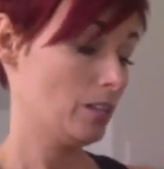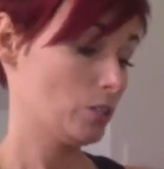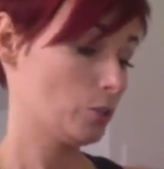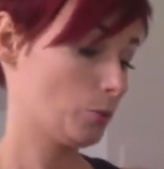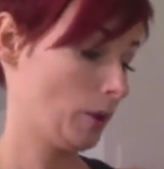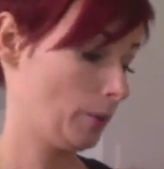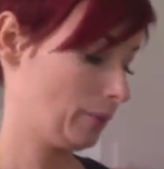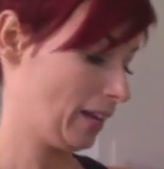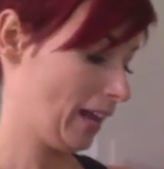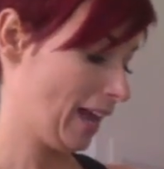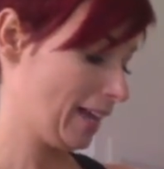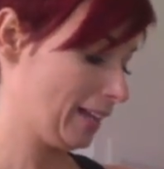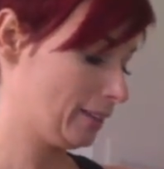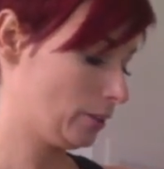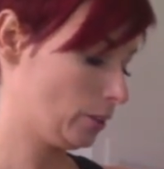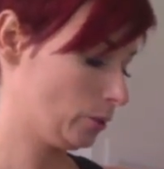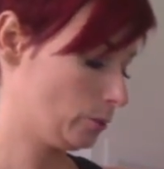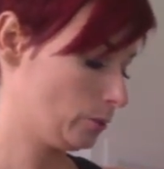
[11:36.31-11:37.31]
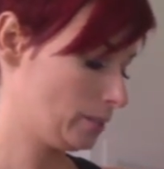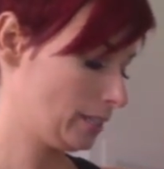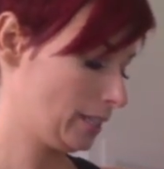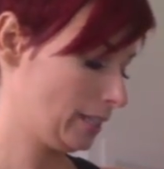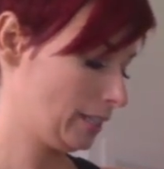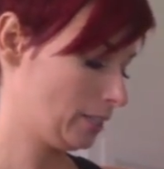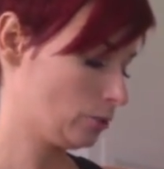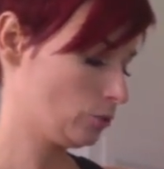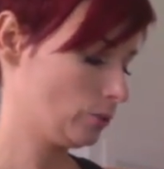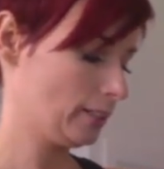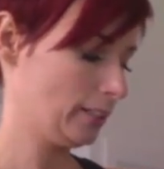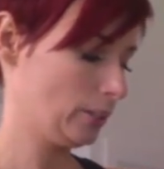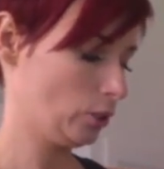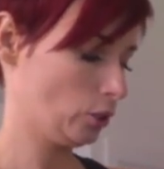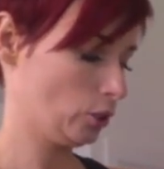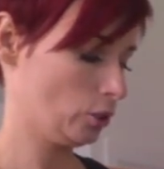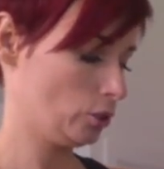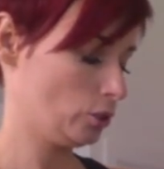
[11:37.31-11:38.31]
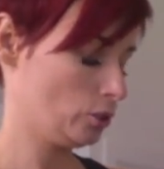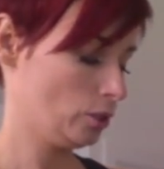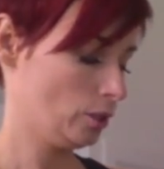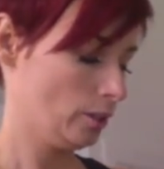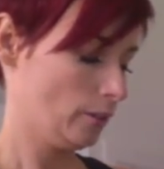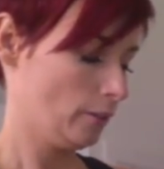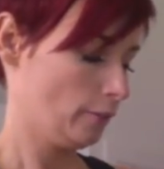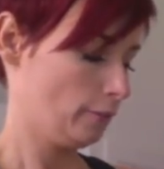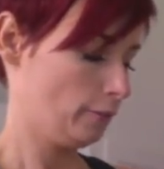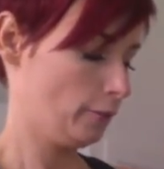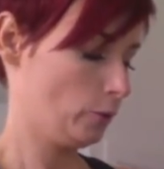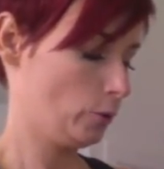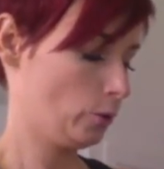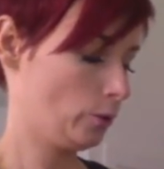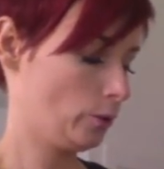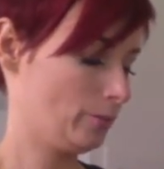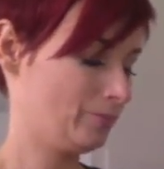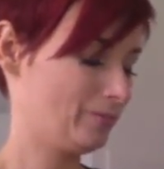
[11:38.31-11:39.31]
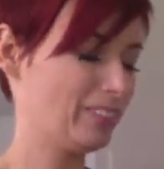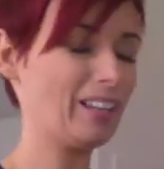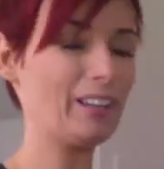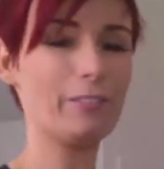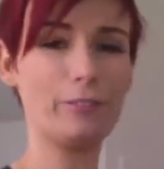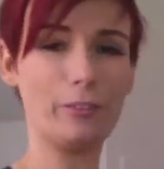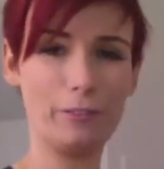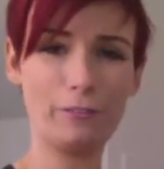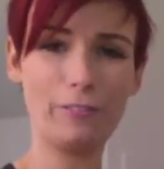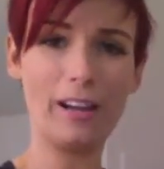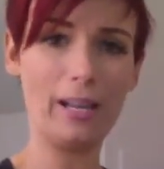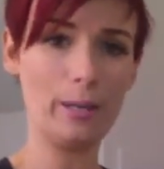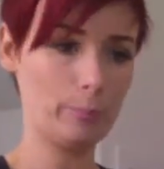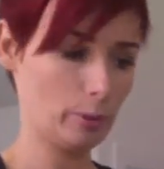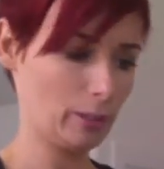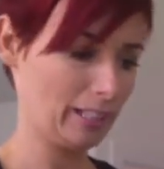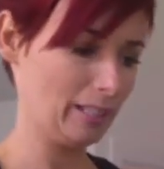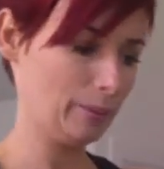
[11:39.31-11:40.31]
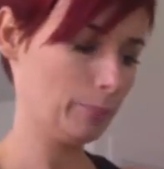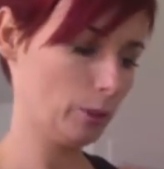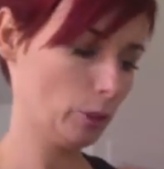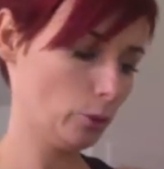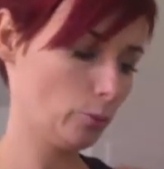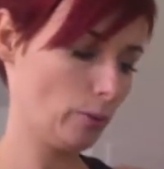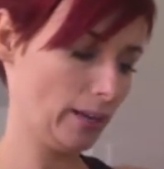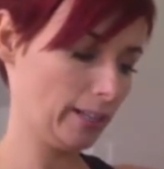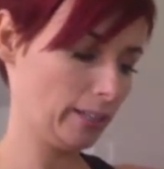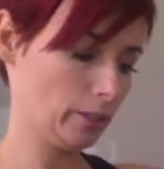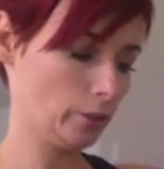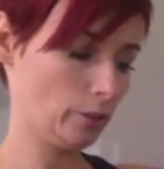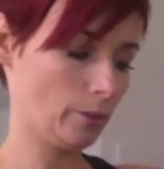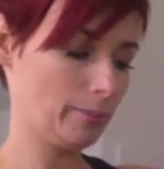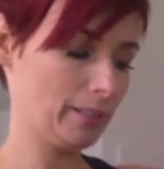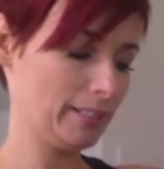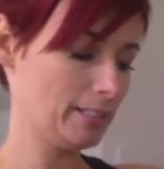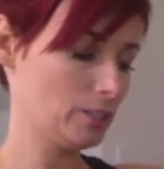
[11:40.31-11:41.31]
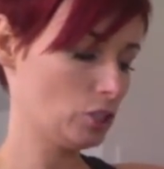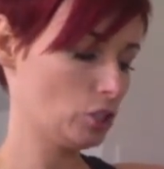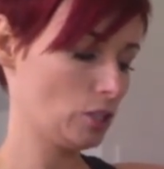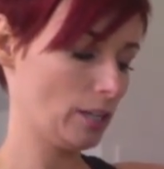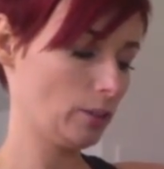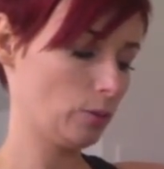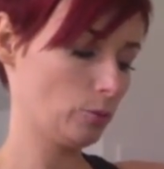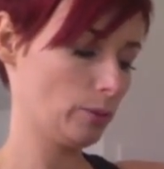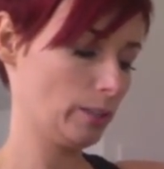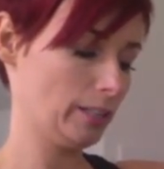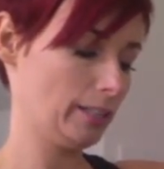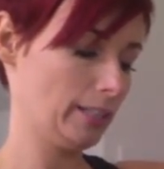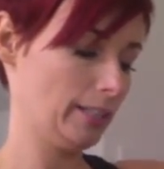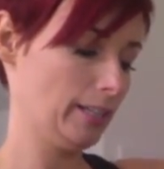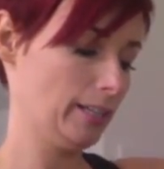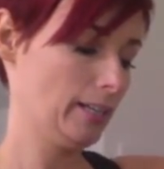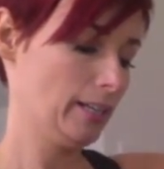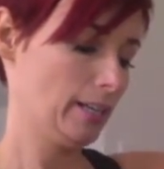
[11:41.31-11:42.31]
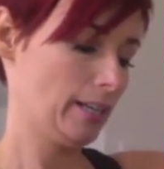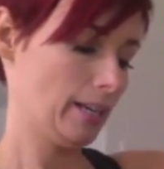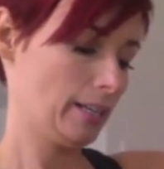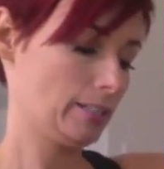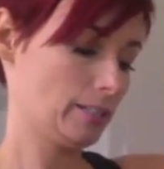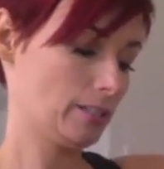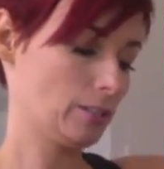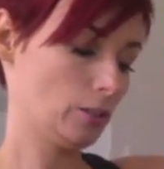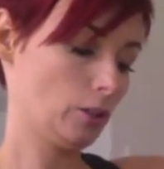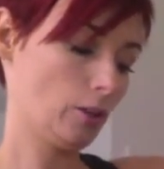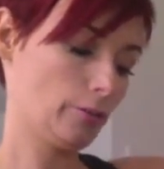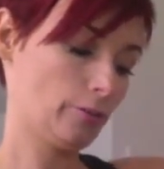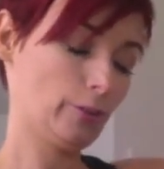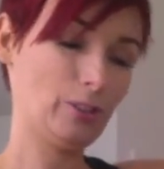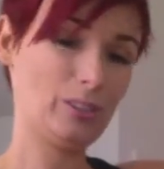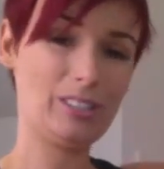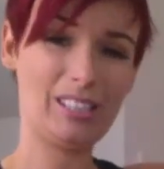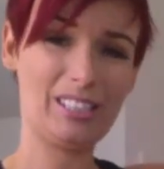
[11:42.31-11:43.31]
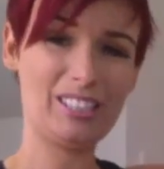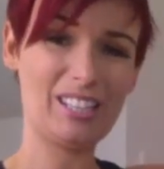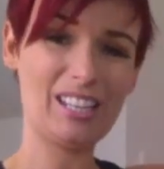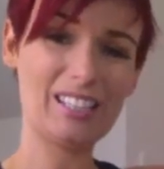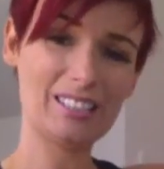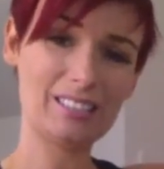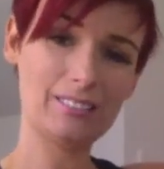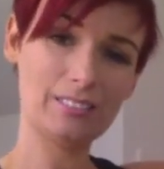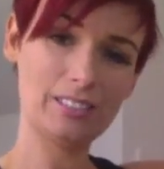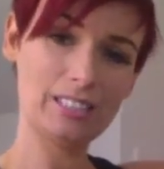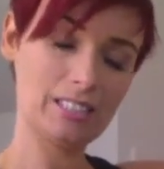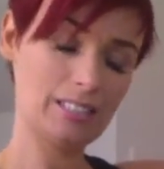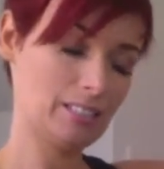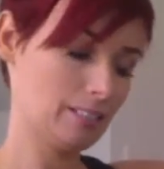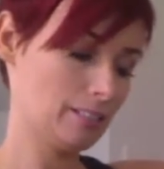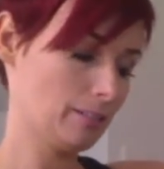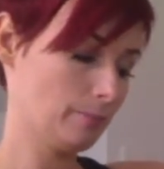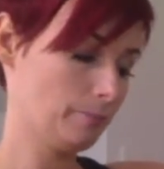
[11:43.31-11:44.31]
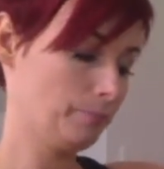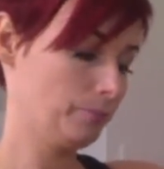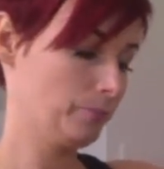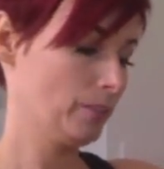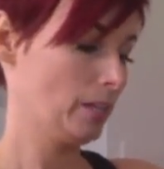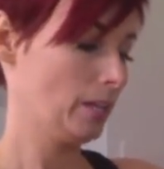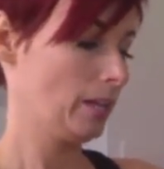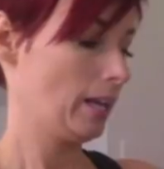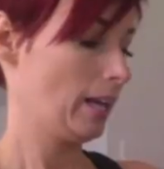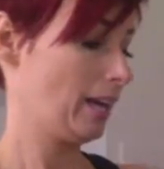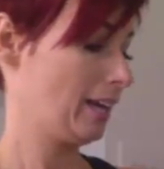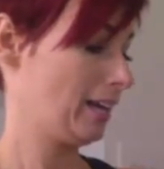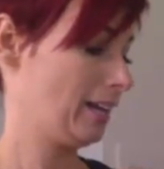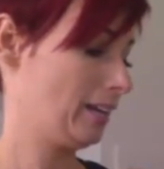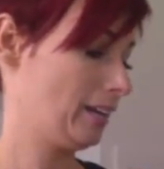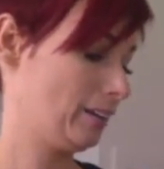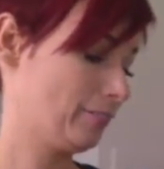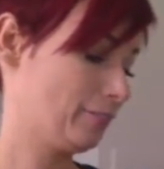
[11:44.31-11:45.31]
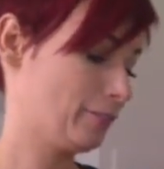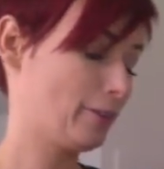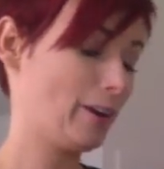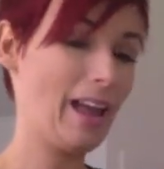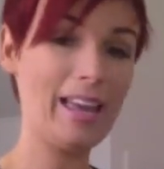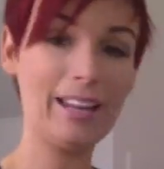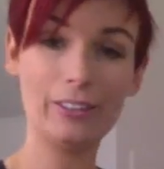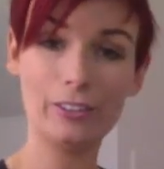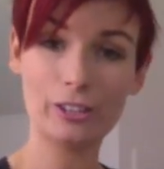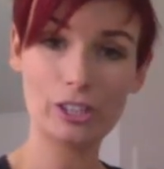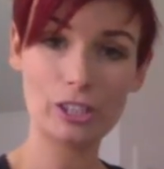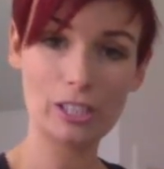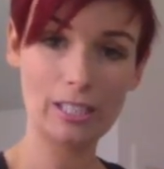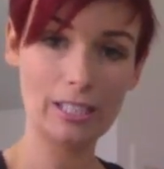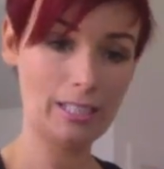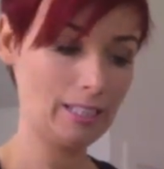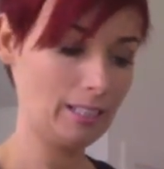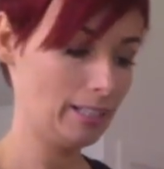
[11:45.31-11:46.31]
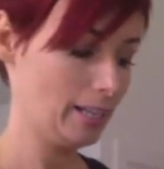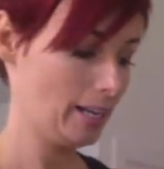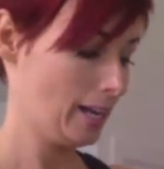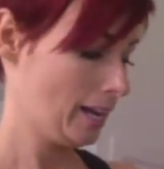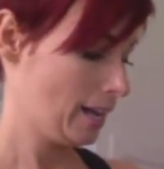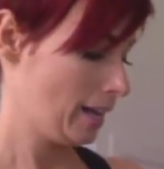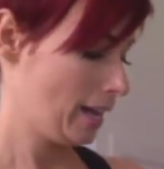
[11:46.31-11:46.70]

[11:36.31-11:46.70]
So I would add those in. It's really good for fiber, keeping you regular. I mean, this shake really does a lot for your digestive system, for energy.